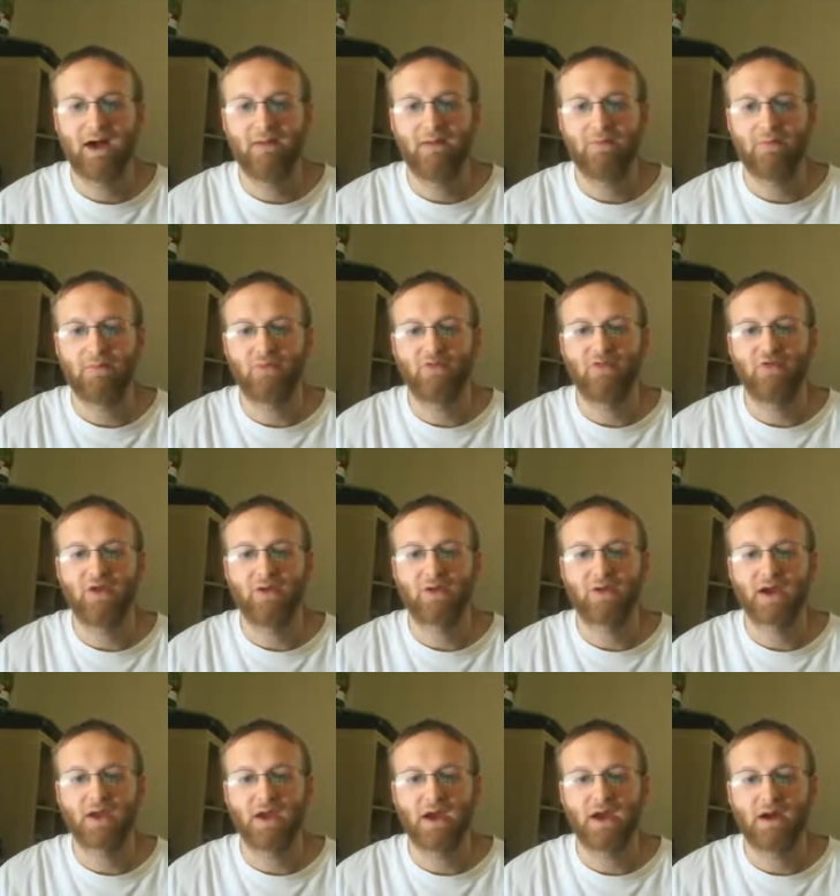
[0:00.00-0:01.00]
have them to show
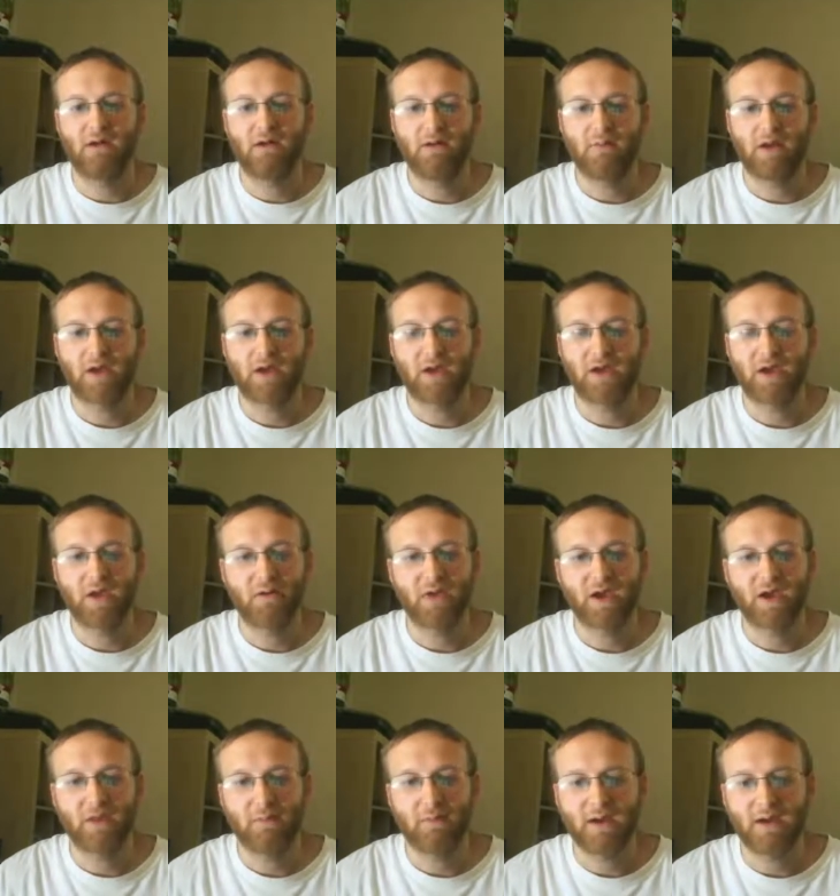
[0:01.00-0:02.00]
right now. I'm not going to go
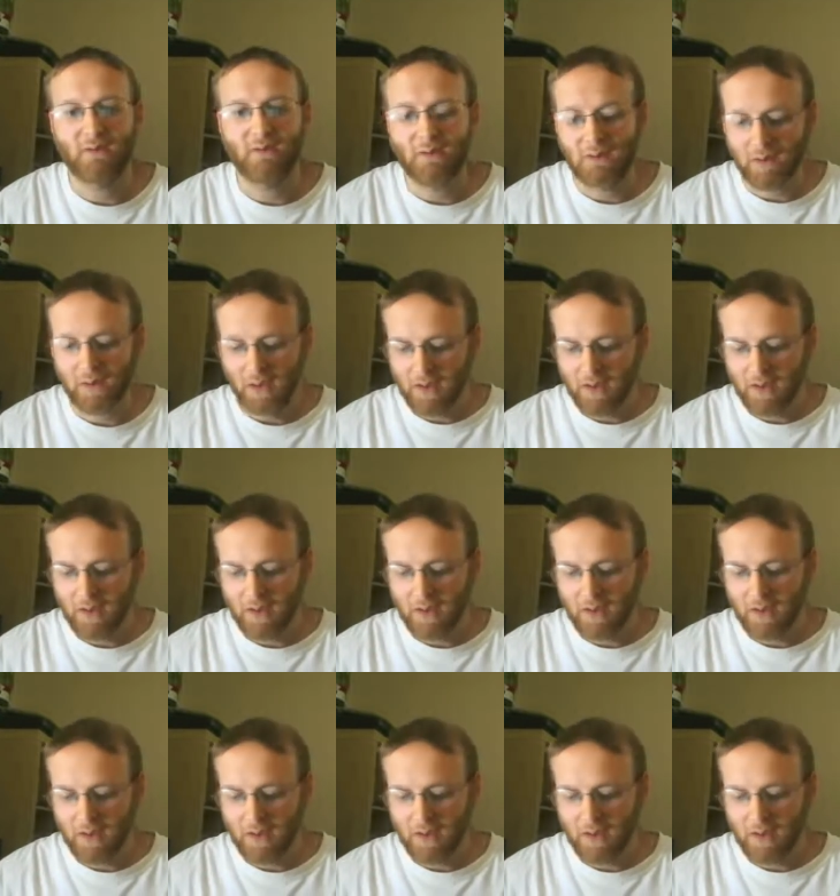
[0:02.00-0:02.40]
dig them out.